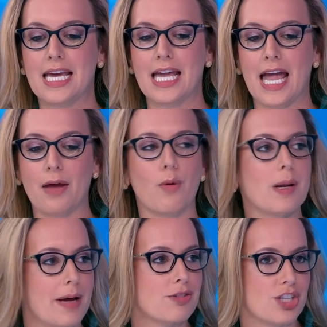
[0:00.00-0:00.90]
And what
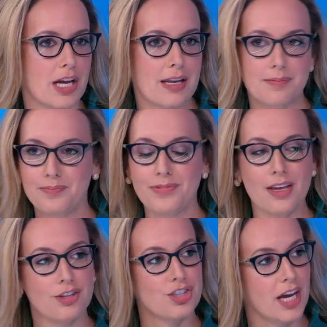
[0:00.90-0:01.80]
about
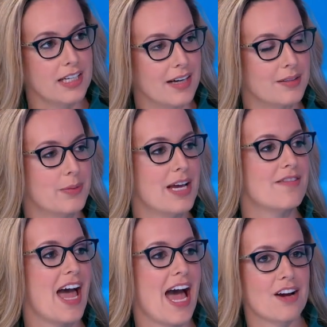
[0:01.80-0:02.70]
China? We have
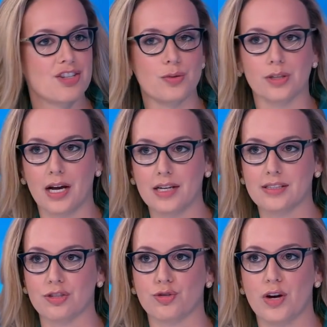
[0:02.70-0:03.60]
actual
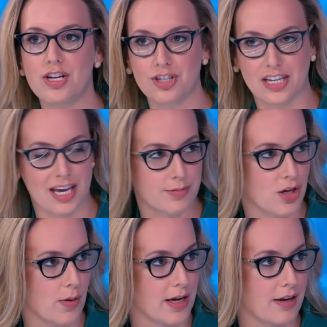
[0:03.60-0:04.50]
concentration camps
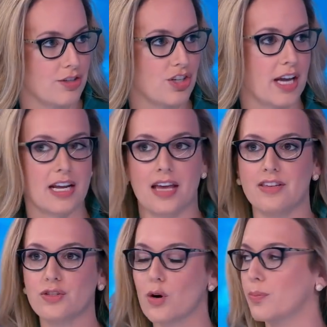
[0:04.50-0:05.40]
going on in China, and
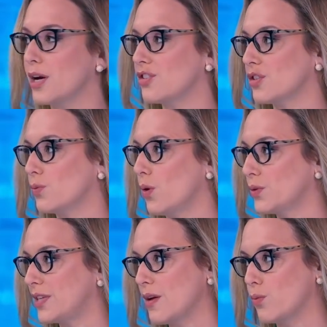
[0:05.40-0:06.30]
these corporations won't
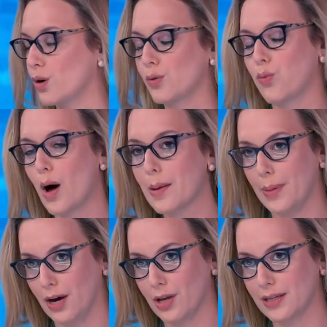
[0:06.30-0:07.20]
say word one
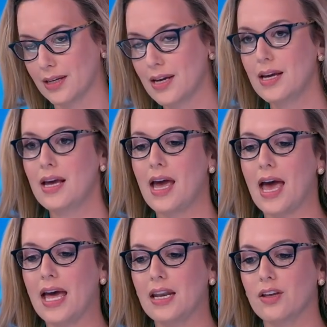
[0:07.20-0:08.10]
about it.
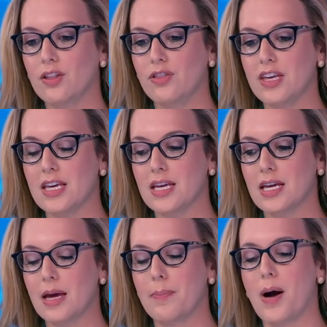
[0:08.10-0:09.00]
And the
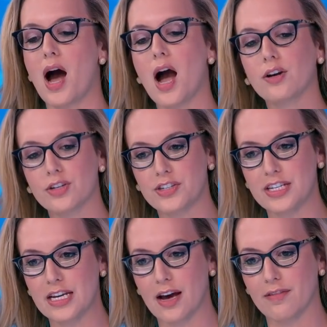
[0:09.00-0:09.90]

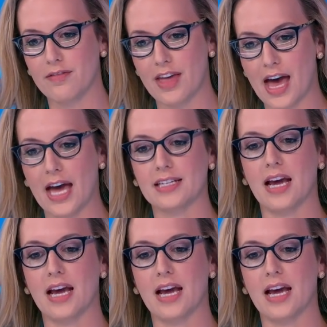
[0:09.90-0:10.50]
hypocrisy of that, I